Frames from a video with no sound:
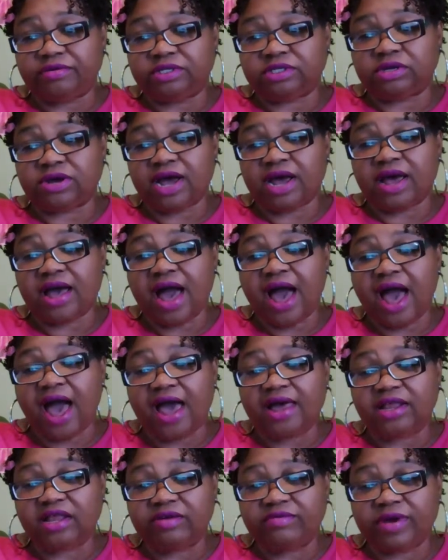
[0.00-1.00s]
So I
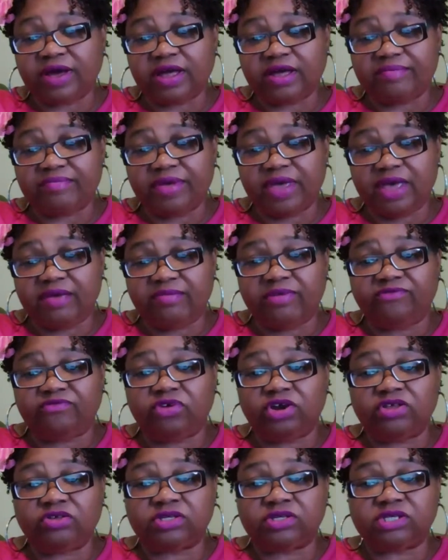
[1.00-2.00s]
highly recommend
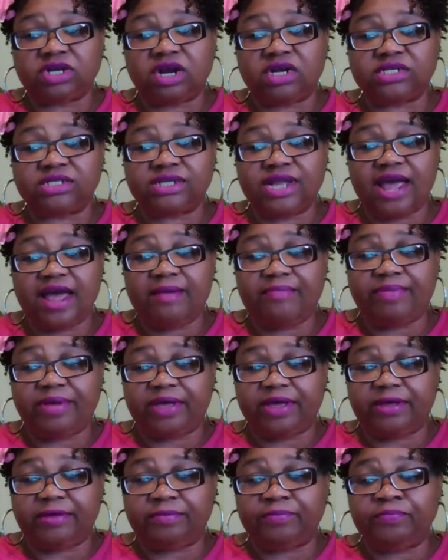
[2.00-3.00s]
before you start
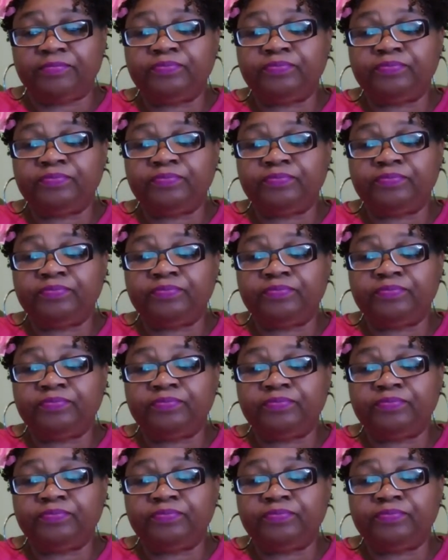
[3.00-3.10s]
stamping,